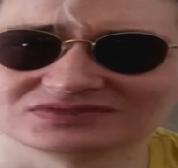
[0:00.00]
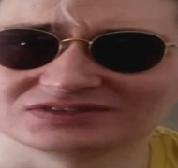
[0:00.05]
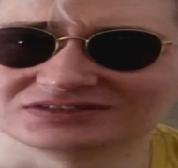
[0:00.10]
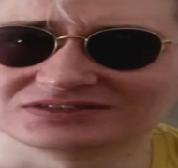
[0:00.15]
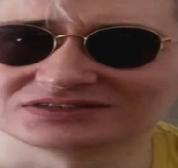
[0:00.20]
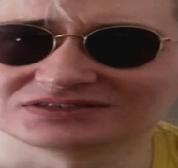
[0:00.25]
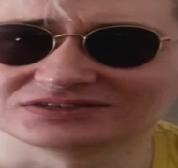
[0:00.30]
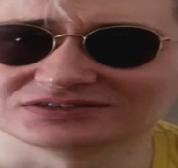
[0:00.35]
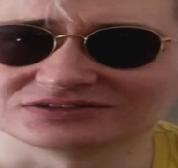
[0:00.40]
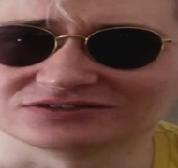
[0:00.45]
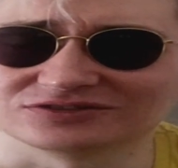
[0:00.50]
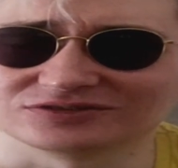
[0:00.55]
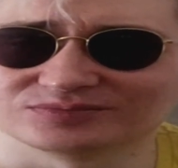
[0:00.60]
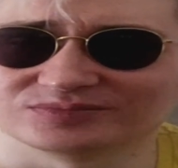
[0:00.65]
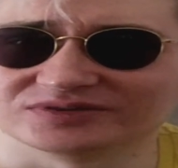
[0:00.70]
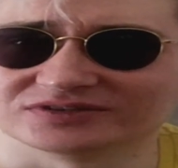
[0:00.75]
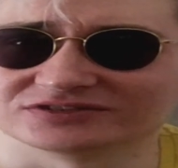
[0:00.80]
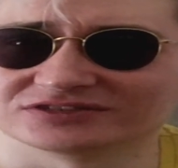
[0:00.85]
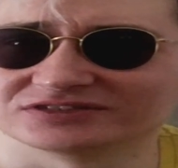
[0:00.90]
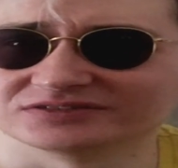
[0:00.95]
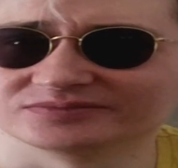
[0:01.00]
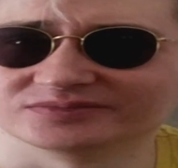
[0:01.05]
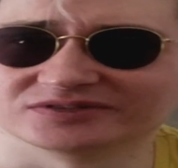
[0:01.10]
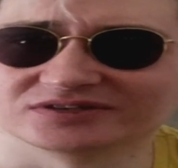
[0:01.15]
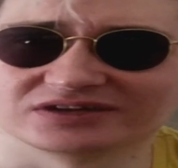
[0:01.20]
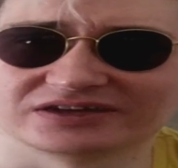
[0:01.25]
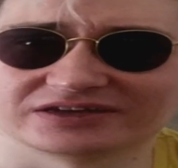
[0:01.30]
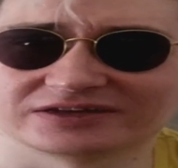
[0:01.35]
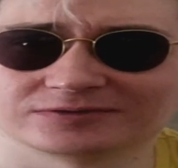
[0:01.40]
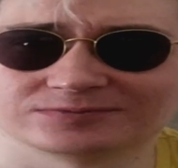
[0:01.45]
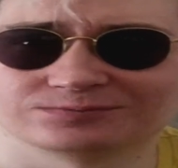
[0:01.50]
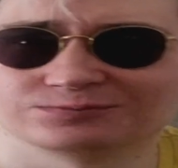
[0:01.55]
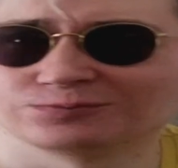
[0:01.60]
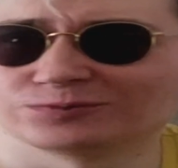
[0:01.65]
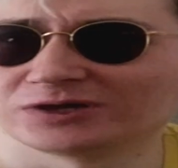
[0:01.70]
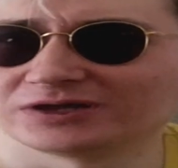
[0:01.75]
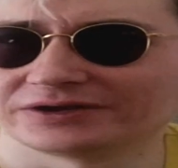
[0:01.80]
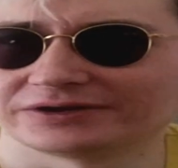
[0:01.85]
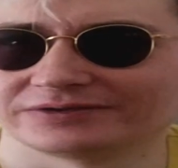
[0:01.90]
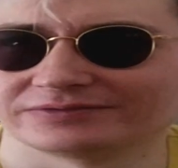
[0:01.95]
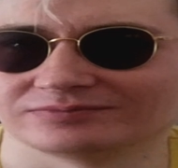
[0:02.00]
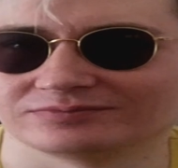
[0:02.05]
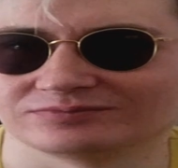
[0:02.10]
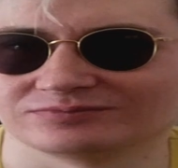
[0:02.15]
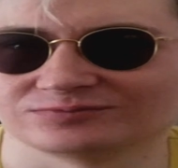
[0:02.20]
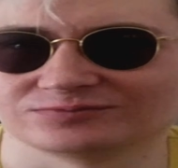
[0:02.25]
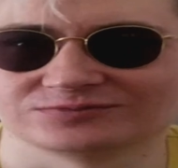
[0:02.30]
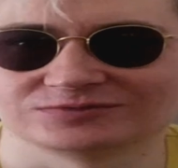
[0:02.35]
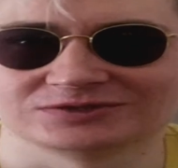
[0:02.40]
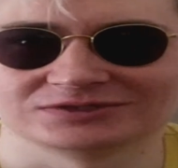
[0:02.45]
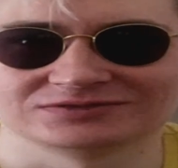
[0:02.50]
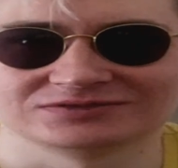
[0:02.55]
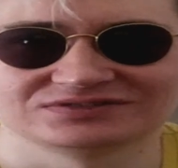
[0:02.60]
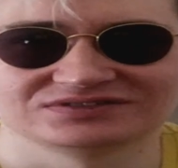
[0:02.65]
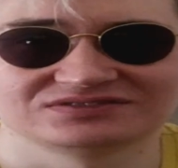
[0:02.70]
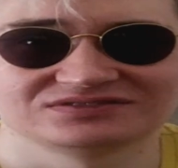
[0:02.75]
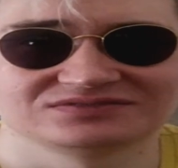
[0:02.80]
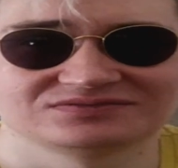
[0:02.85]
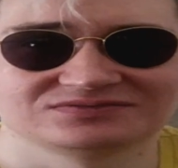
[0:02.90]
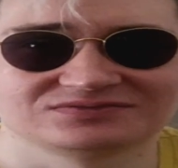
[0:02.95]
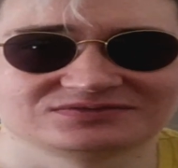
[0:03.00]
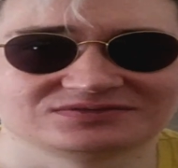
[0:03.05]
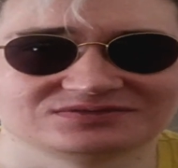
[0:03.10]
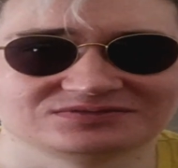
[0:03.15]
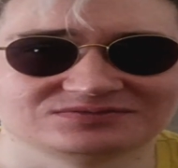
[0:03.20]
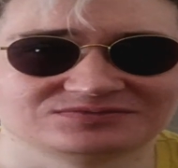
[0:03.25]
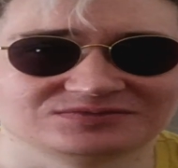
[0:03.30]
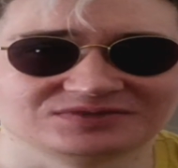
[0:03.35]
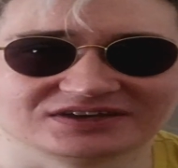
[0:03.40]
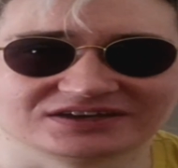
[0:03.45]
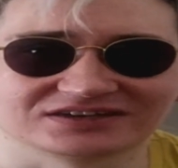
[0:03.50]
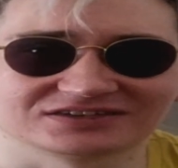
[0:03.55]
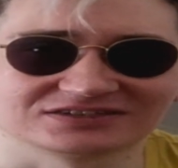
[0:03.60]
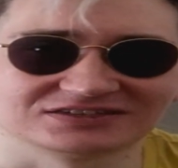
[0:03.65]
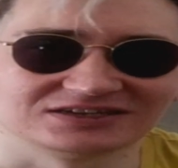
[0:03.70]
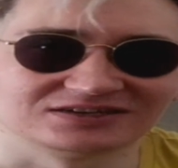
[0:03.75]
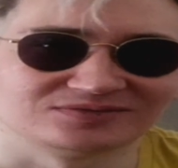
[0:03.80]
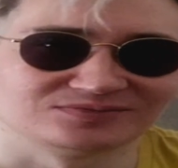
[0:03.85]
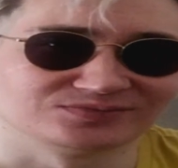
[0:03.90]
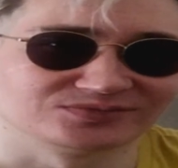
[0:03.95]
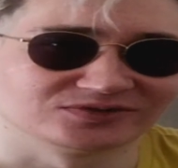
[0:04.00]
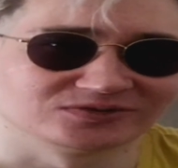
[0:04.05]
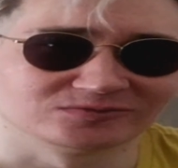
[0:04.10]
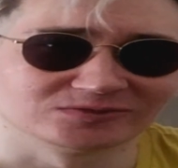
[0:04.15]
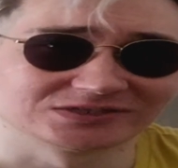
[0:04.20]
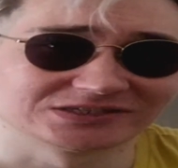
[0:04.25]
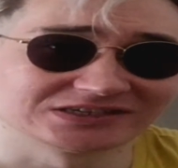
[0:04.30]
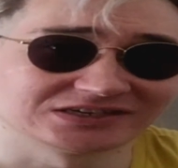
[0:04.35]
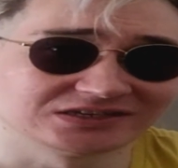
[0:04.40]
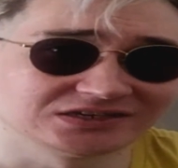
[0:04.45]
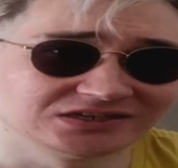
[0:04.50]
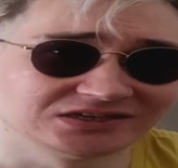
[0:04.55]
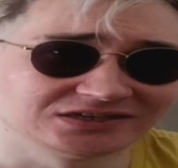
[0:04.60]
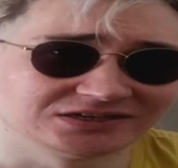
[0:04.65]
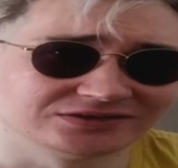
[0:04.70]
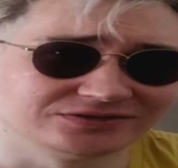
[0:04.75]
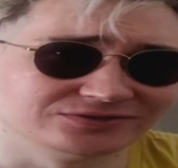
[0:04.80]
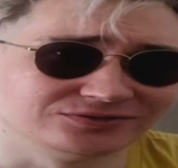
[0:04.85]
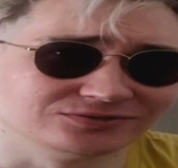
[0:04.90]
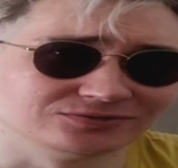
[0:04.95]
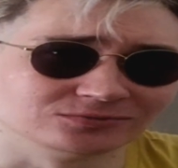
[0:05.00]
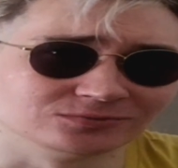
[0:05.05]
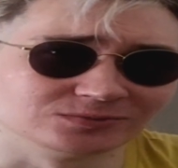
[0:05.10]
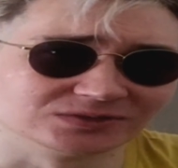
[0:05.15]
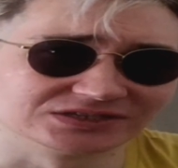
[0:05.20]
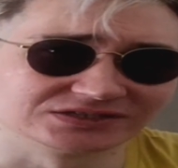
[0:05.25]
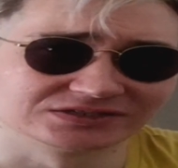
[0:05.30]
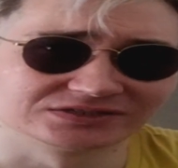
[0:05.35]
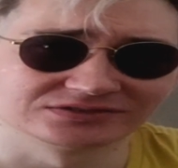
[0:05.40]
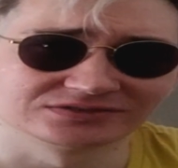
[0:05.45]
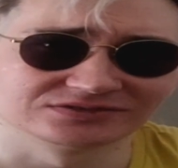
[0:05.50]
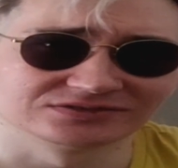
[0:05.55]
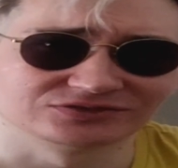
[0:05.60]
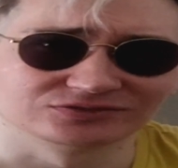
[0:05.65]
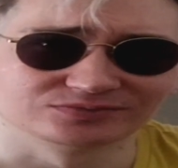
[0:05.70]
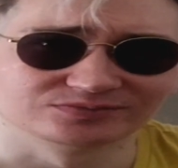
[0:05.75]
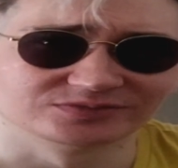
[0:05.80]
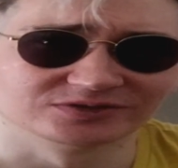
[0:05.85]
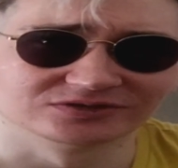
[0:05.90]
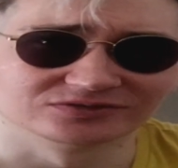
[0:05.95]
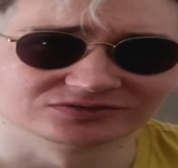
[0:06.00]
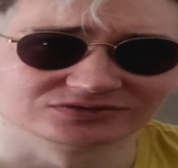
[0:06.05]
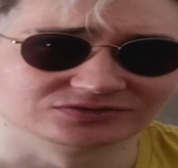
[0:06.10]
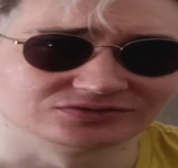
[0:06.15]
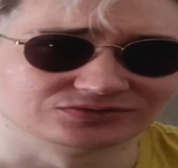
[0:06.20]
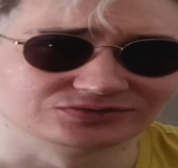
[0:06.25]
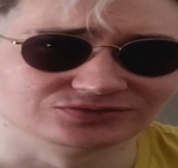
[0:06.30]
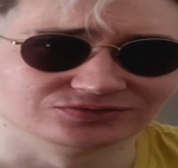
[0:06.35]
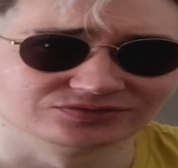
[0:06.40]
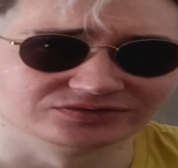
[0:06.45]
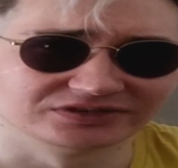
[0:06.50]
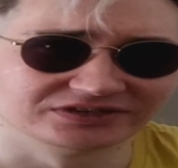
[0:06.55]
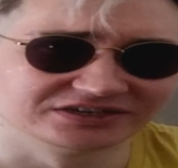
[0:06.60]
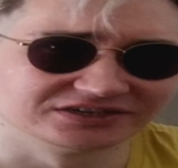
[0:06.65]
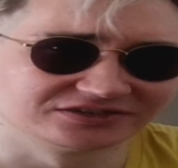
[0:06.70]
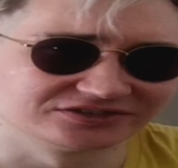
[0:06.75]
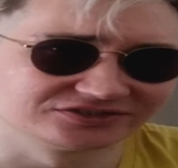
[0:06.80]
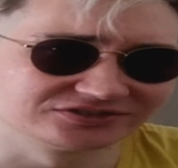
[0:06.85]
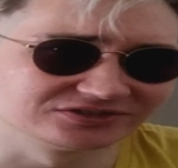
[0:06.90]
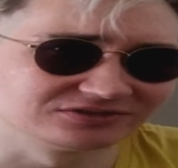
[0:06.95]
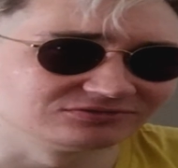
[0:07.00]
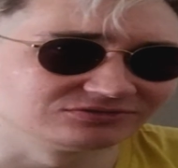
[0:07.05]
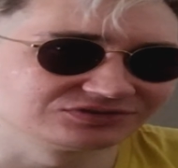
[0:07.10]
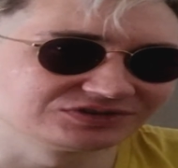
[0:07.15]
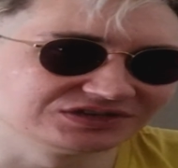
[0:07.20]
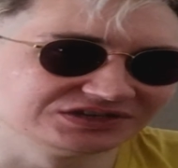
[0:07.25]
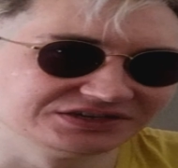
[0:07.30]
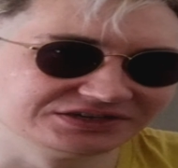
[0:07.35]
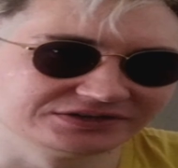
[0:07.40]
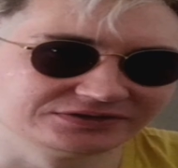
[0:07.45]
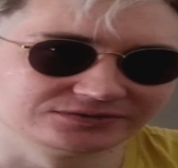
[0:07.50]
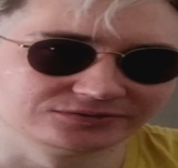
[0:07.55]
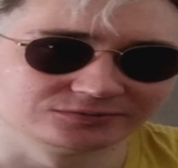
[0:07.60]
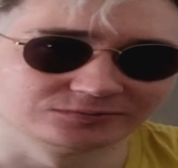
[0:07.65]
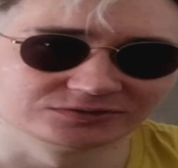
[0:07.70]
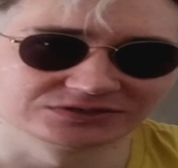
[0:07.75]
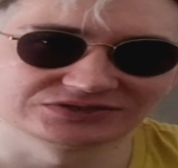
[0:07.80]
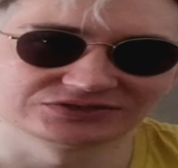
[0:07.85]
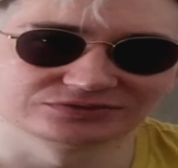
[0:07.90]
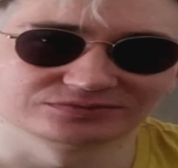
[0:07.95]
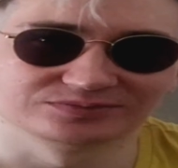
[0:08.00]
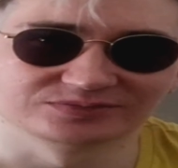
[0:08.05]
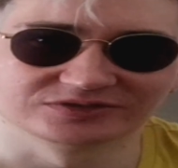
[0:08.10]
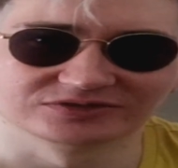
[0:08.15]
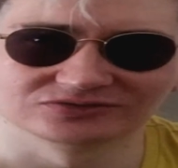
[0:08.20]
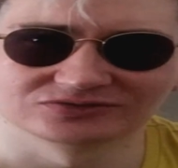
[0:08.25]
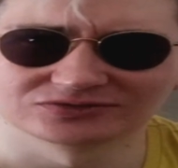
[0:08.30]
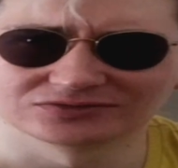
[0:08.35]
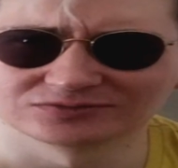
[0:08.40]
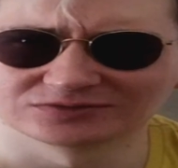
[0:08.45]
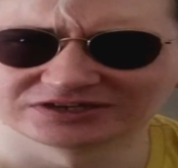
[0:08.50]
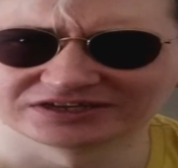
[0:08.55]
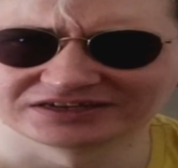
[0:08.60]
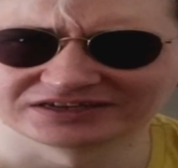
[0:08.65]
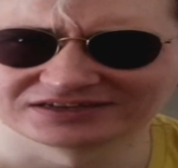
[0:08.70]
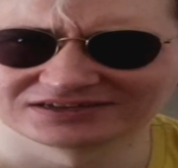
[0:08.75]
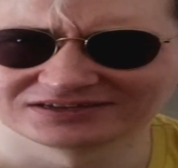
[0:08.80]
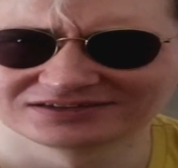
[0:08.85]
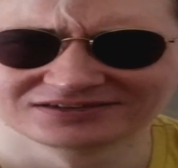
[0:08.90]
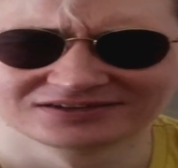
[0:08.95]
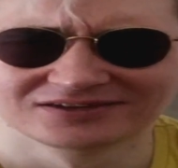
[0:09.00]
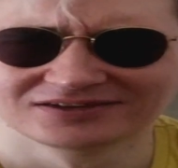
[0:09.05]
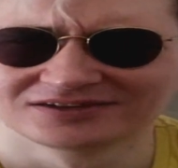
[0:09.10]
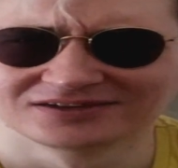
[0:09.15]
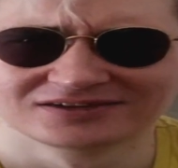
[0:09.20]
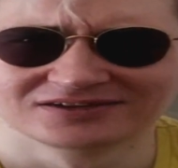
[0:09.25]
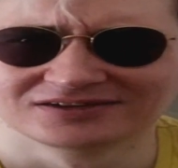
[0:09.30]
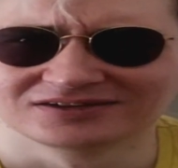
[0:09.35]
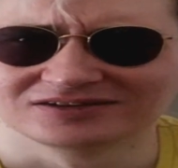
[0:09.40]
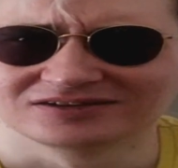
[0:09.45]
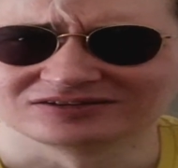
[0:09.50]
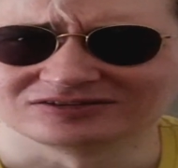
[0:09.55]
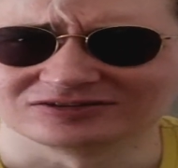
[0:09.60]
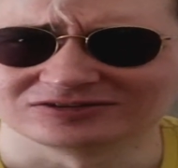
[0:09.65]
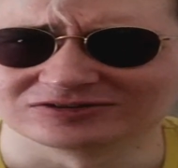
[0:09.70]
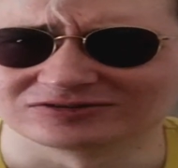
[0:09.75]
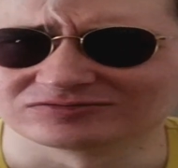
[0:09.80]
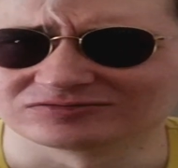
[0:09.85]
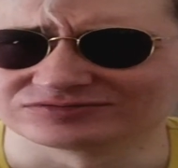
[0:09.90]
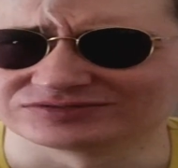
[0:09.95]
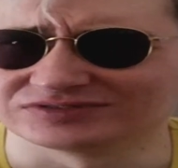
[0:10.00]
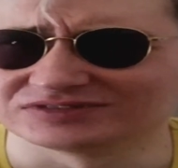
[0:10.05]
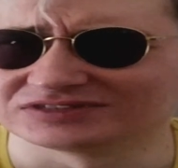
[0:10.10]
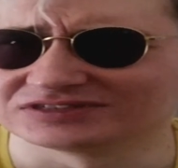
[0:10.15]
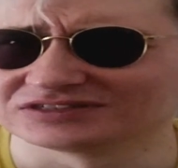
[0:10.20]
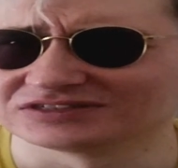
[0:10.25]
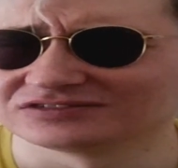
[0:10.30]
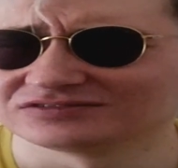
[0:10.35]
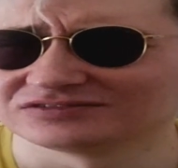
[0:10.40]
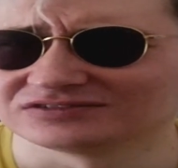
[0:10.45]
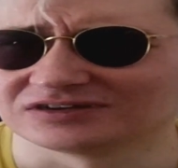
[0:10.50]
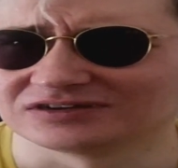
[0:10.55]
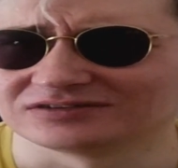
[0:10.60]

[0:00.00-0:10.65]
it's not possible. Like one example was a kid who was supposed to, 2 years old kid who was supposed to like go this